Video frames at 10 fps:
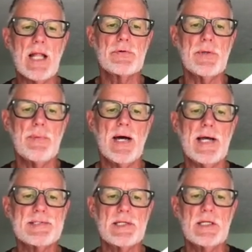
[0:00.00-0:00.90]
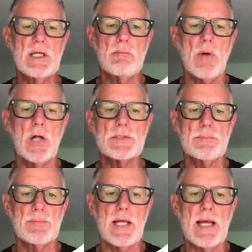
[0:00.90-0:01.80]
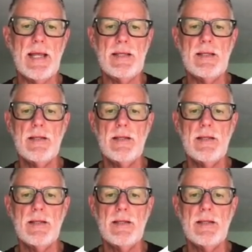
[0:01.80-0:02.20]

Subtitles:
deposited can multiply